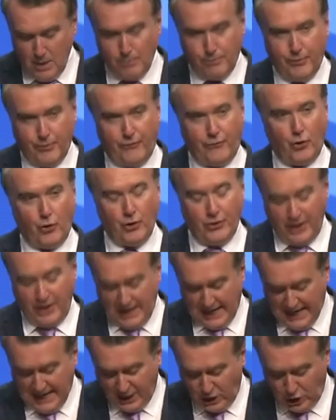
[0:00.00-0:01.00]
Before the
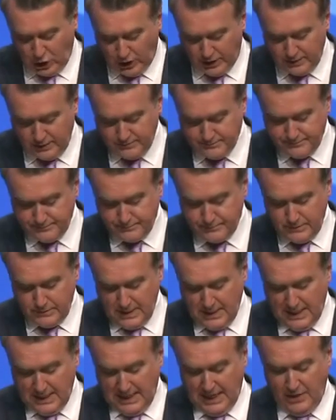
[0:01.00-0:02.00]
election,
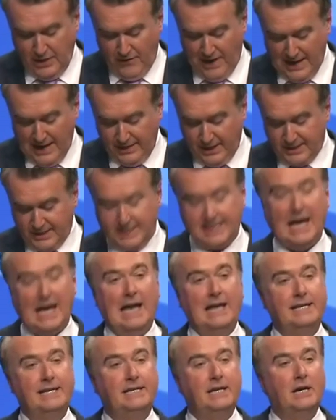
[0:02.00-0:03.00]
he ran the
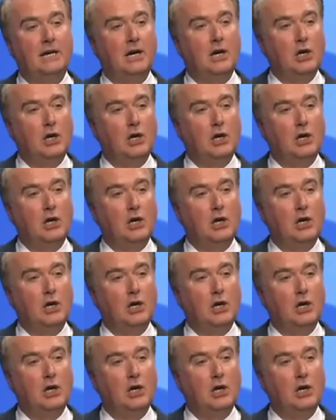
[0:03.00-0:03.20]
Stand